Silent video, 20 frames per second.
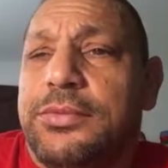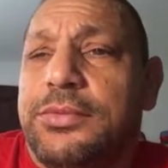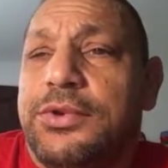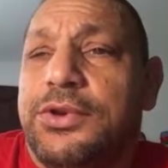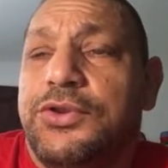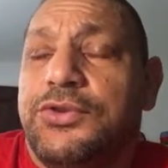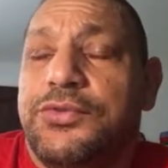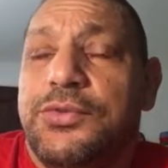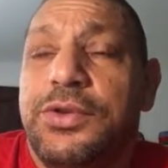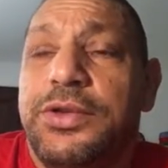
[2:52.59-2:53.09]

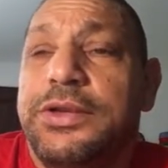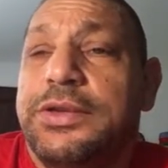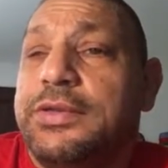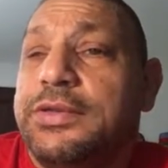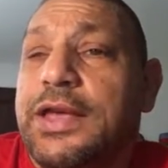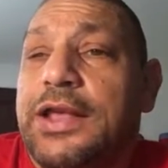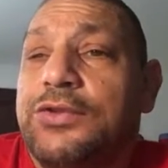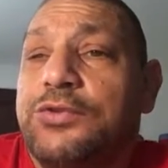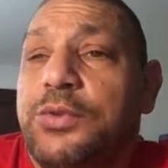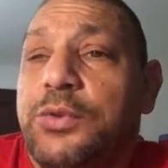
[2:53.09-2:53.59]
Because really,
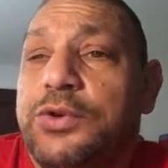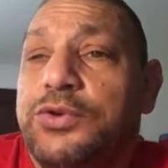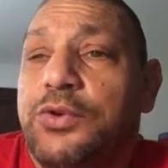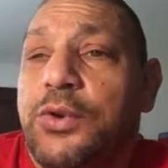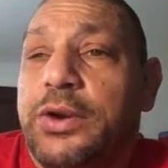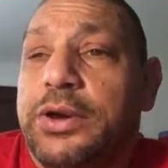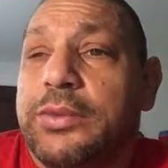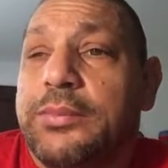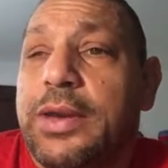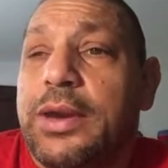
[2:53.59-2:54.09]
that's what we're
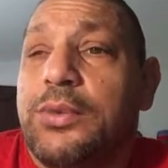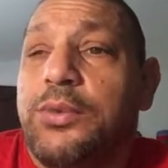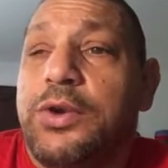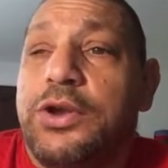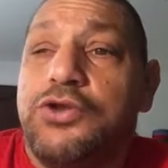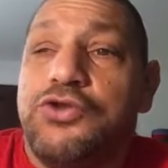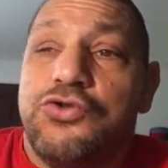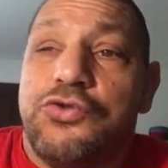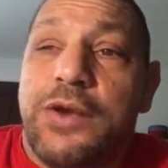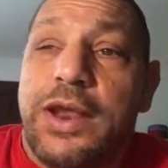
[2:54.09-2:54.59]
talking about.
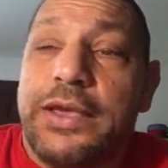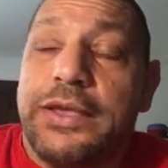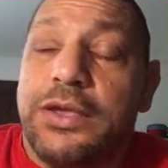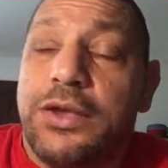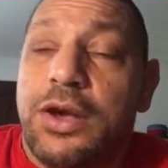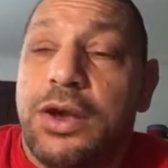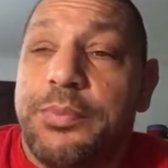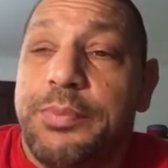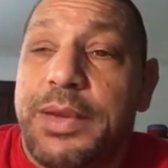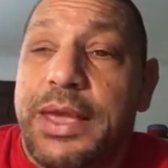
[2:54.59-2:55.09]
We're
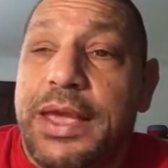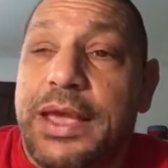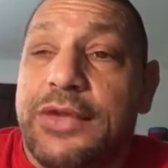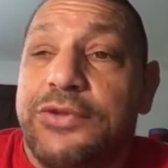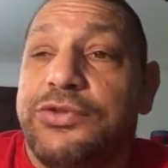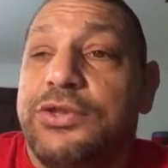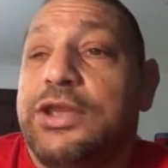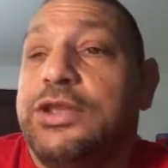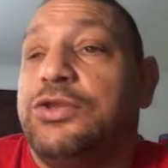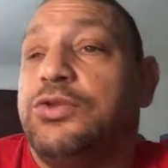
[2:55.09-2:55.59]
dragging our
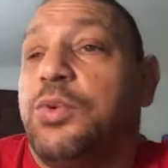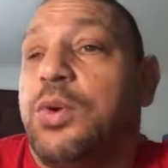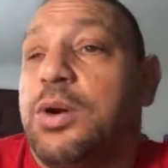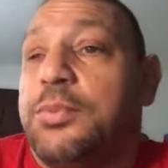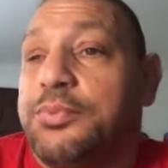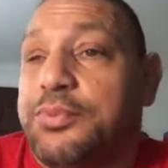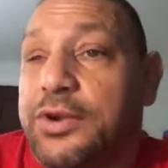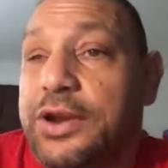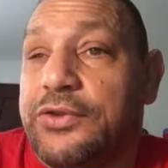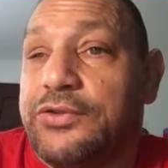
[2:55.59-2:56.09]
past into our
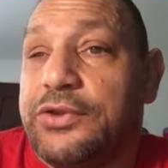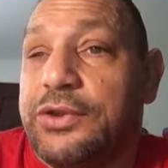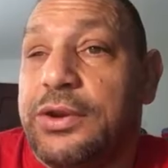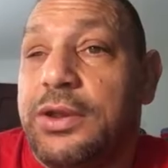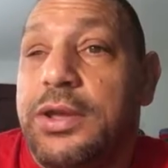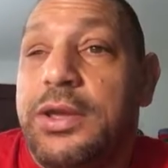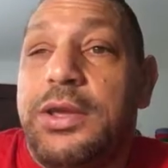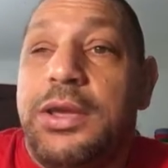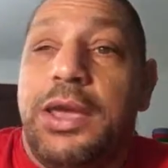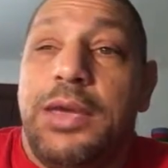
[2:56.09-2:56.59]
present
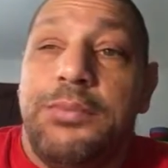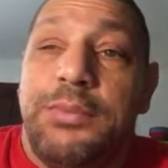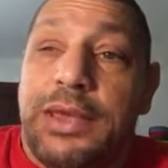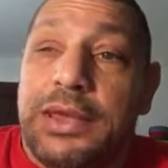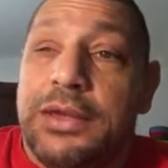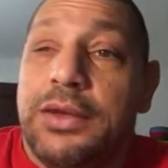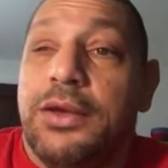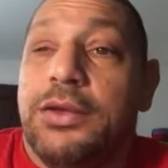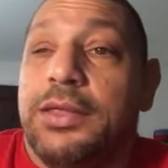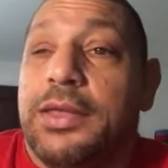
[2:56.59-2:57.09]
and
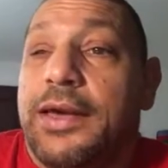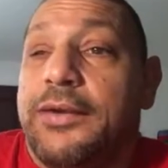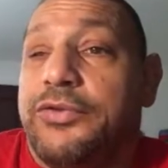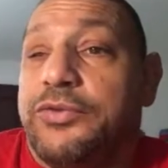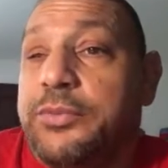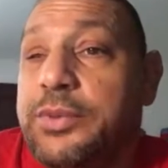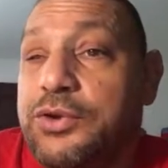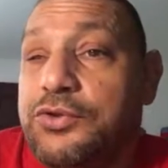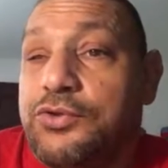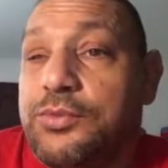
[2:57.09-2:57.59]
making our
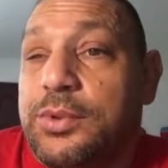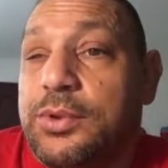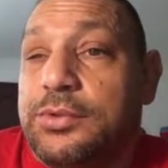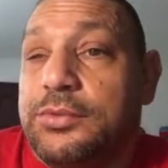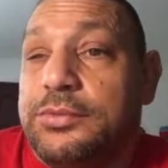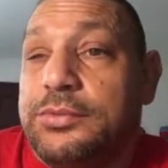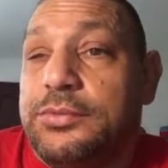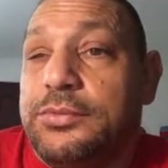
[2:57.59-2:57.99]
lives miserable.